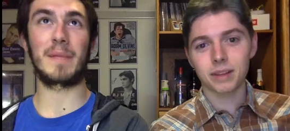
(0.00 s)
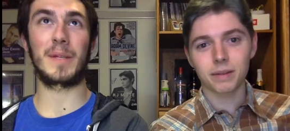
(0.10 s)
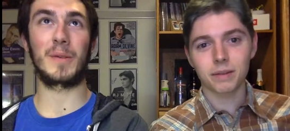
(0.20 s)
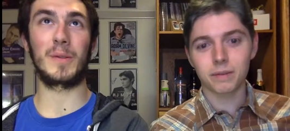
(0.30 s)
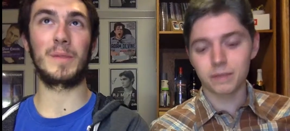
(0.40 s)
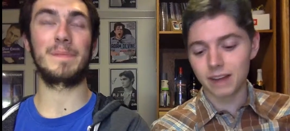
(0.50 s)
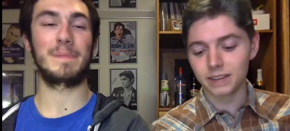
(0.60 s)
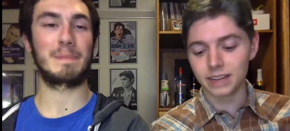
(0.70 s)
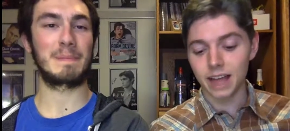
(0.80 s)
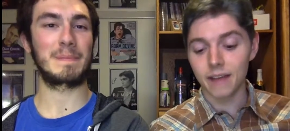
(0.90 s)
Speaker 1: be Whatever,
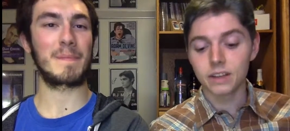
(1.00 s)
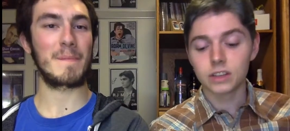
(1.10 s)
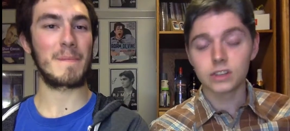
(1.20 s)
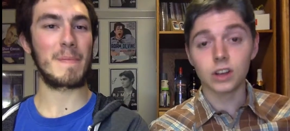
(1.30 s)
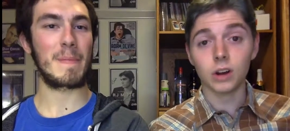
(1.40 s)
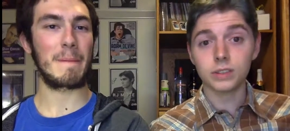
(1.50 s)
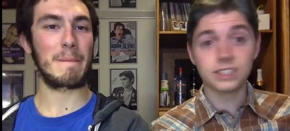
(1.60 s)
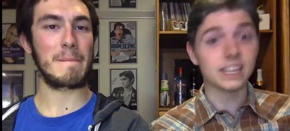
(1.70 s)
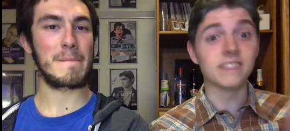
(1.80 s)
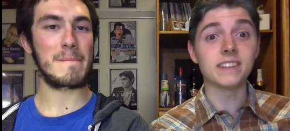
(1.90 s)
Speaker 2: yeah. So
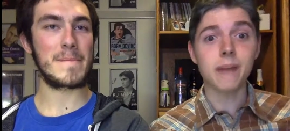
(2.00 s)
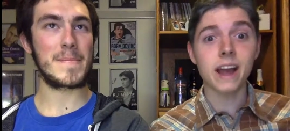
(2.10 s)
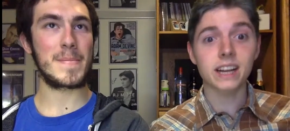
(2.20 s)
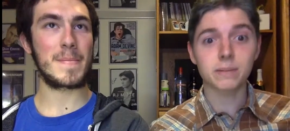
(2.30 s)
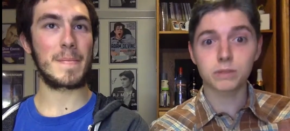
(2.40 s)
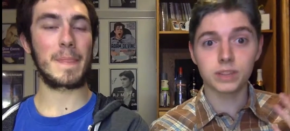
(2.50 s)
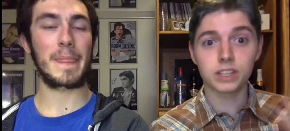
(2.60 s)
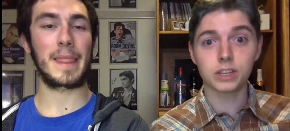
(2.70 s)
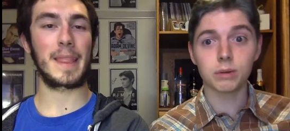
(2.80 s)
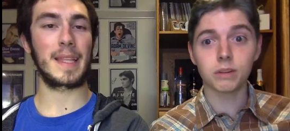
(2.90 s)
70 packs between the
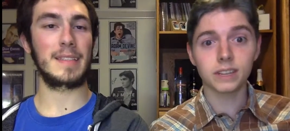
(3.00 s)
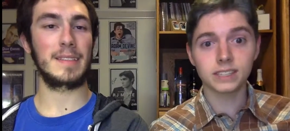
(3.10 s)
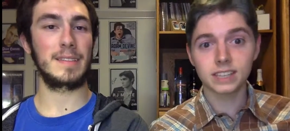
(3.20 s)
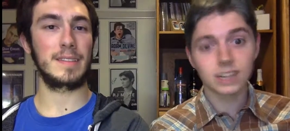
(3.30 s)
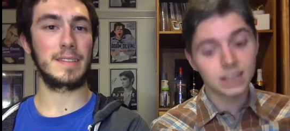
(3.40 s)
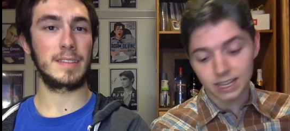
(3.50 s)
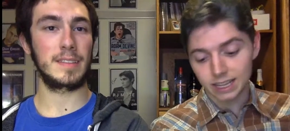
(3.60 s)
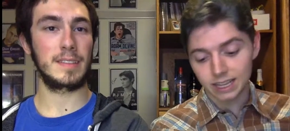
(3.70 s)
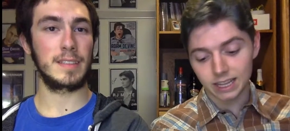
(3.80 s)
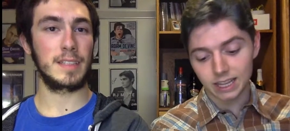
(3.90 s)
two of us.
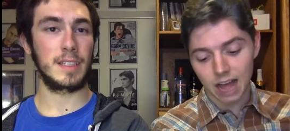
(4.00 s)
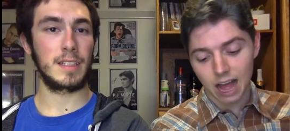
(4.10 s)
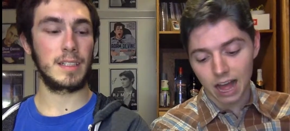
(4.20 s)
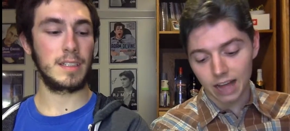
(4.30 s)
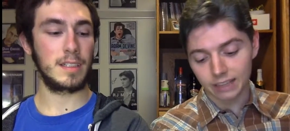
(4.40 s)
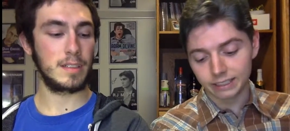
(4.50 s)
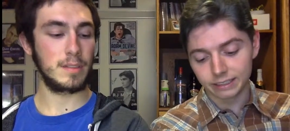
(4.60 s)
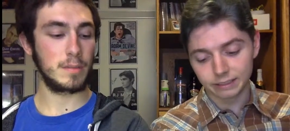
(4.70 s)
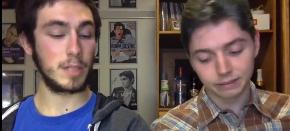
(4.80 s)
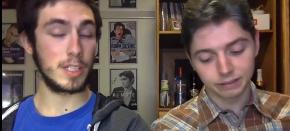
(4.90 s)
Uh,
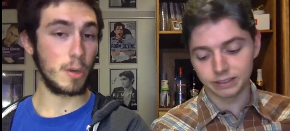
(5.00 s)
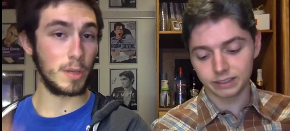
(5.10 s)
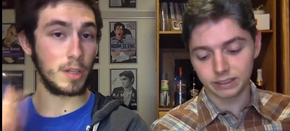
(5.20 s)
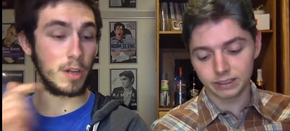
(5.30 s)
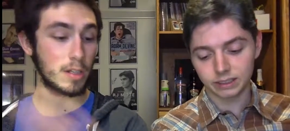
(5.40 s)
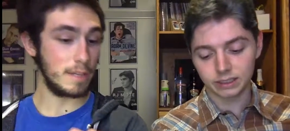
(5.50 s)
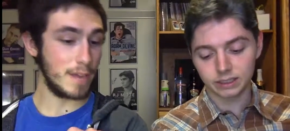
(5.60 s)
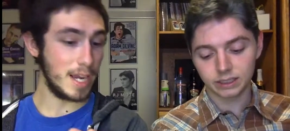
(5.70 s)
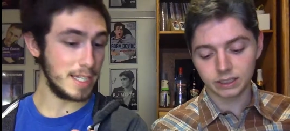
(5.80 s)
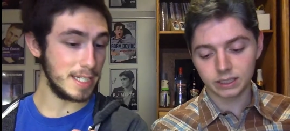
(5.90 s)
Speaker 1: We're gonna start with all
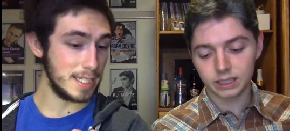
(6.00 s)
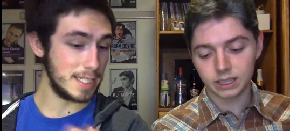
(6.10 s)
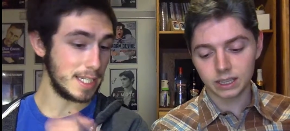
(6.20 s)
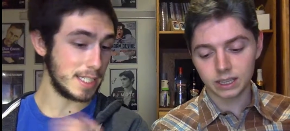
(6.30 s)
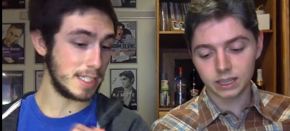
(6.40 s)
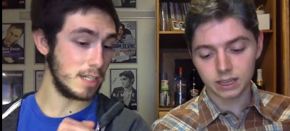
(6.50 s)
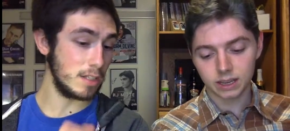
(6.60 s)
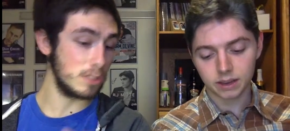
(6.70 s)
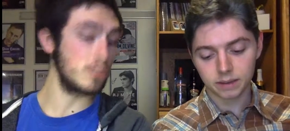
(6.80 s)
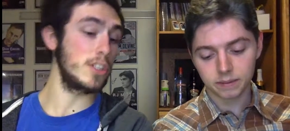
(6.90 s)
Levi's. He has
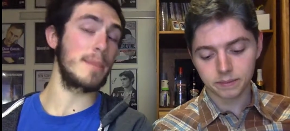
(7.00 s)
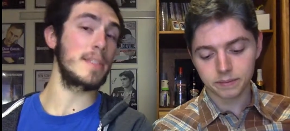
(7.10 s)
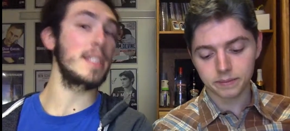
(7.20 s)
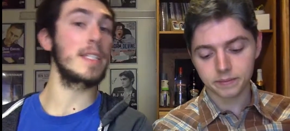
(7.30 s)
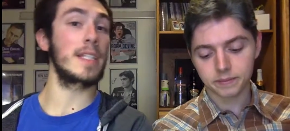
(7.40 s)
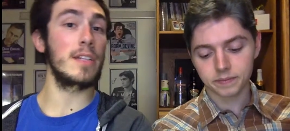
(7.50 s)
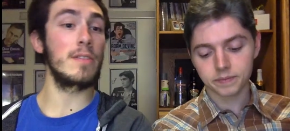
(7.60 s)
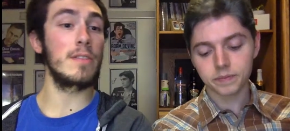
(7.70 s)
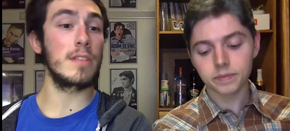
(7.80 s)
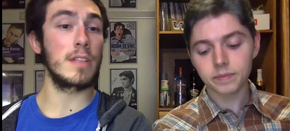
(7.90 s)
1,600 gems he's gonna
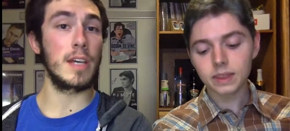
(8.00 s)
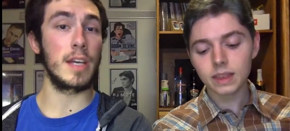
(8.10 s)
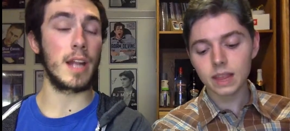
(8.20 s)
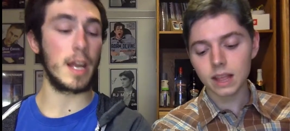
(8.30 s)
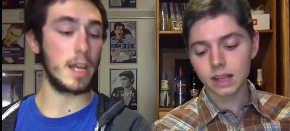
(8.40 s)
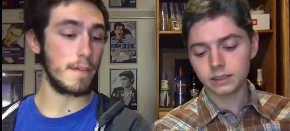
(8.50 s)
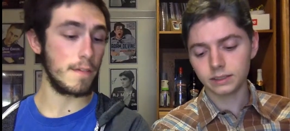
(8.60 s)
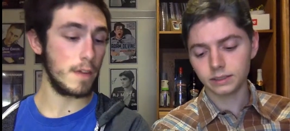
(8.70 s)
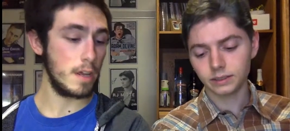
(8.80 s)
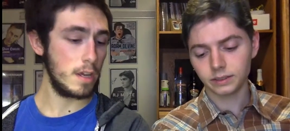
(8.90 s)
use, and I have
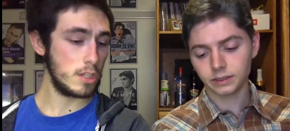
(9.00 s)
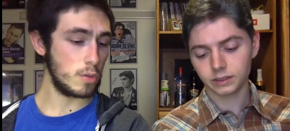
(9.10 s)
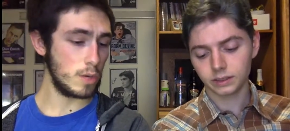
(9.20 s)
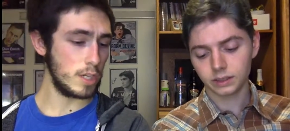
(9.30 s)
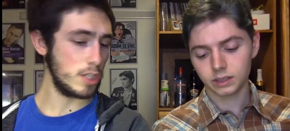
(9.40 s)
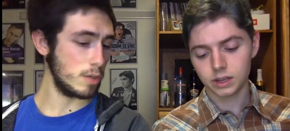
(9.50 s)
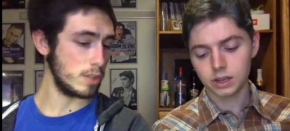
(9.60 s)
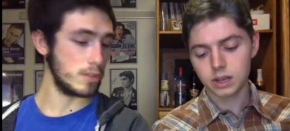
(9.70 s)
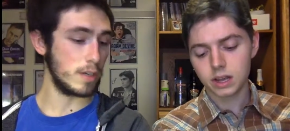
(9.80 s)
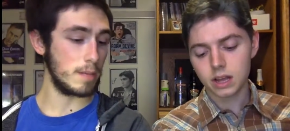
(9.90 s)

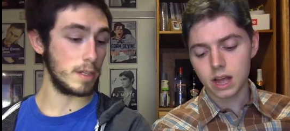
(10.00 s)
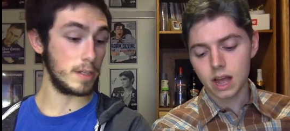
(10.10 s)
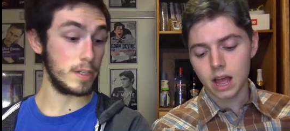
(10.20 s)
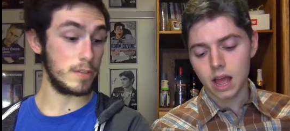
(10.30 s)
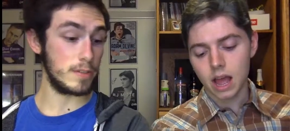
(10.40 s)
2,200 I'm gonna use.